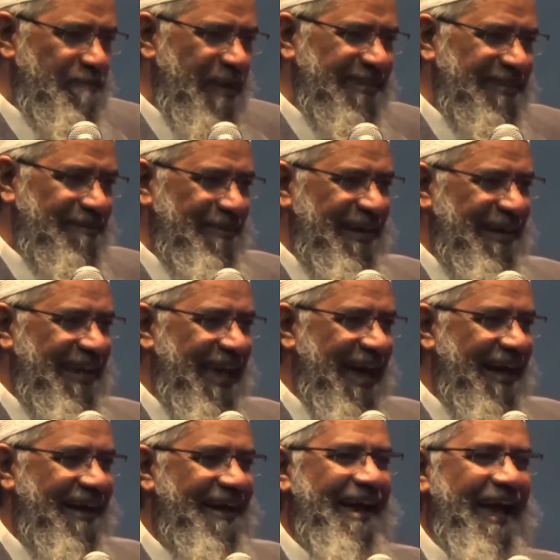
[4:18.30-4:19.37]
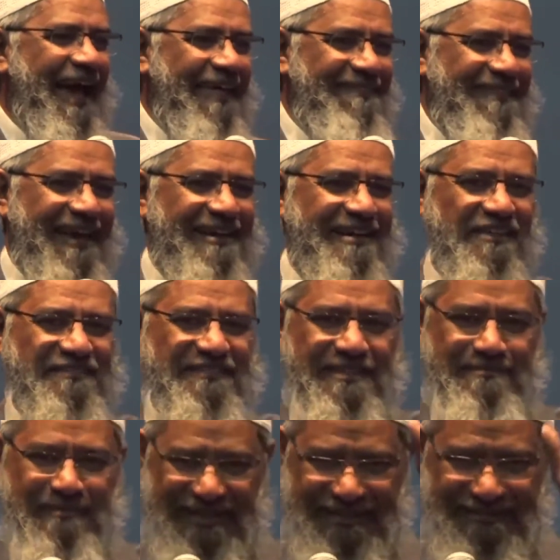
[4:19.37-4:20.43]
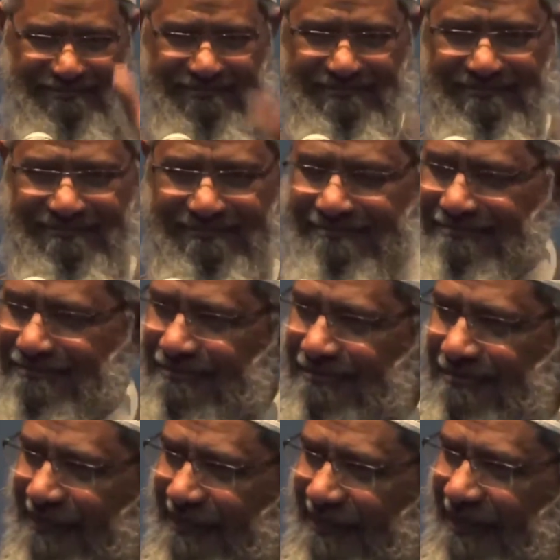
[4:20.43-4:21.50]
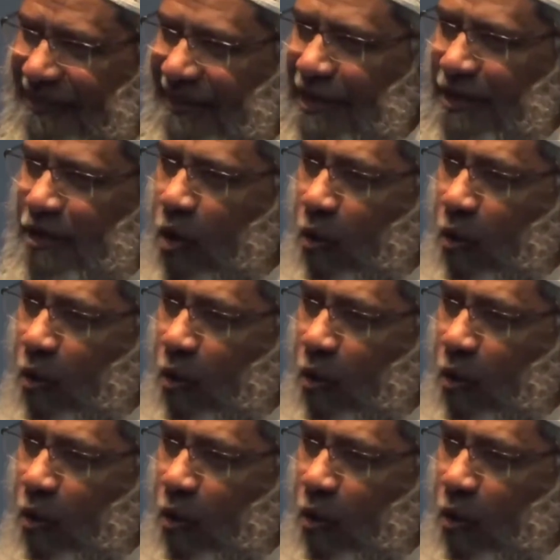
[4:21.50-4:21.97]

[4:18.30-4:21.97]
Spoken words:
by the media and they're cursing me. Now